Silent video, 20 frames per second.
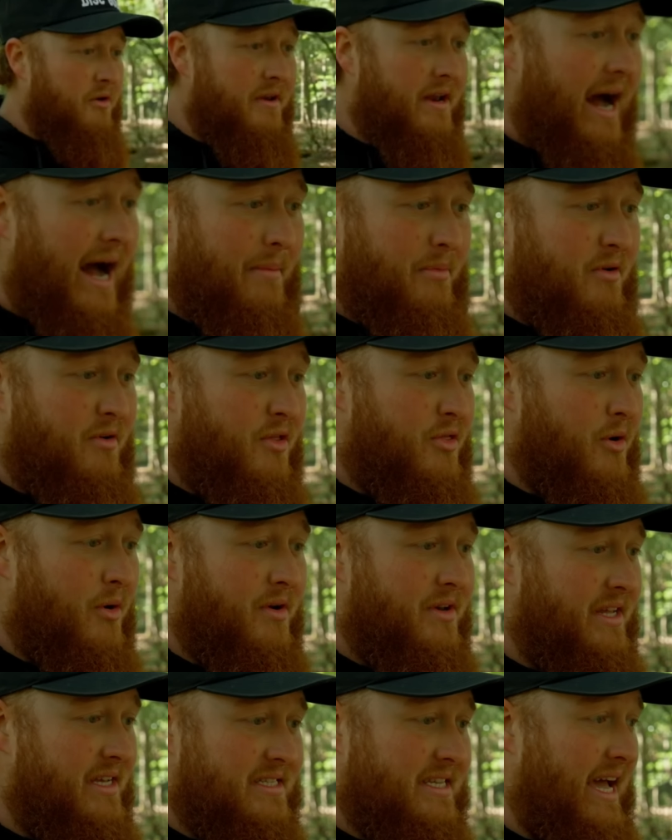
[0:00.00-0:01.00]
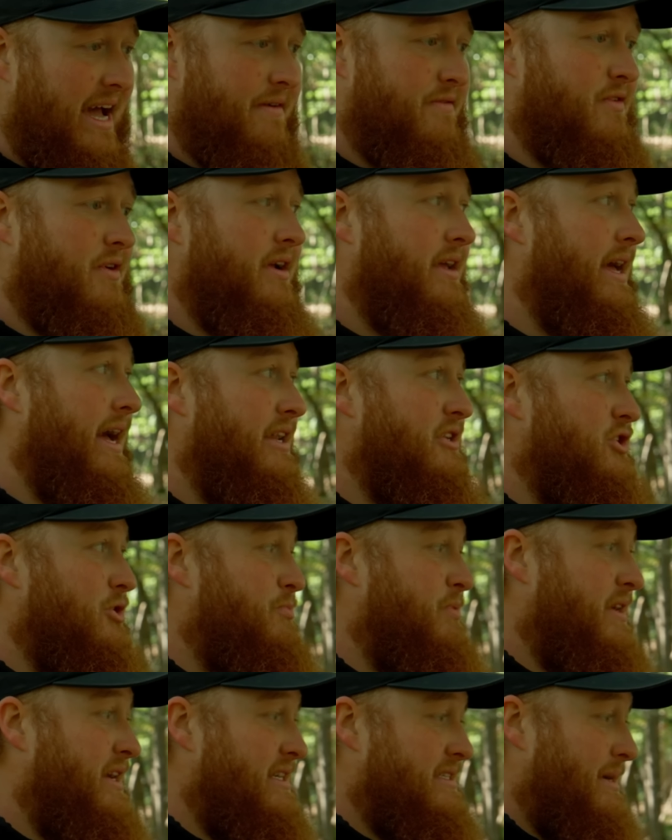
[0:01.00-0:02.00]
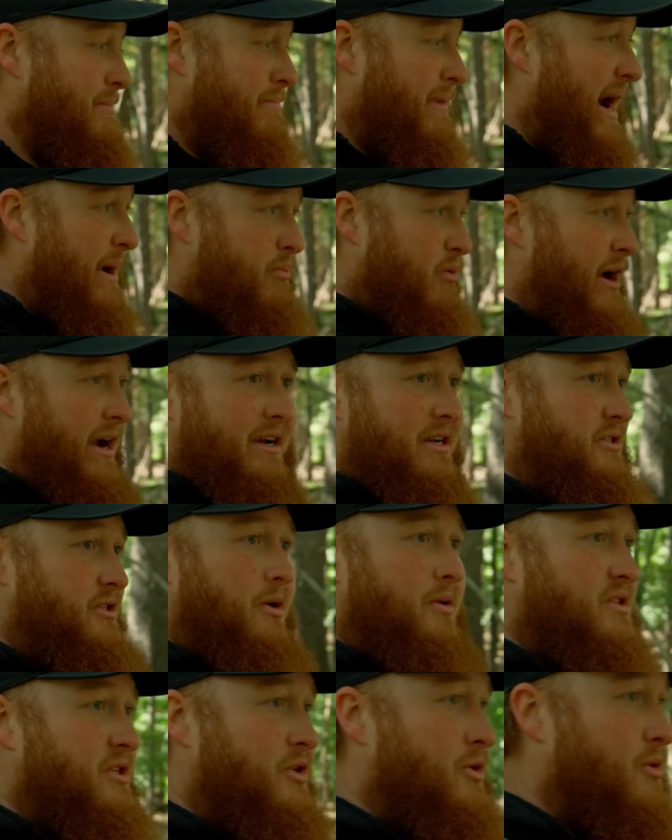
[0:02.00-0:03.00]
not be able to throw a disc ever again just because my brain doesn't know what to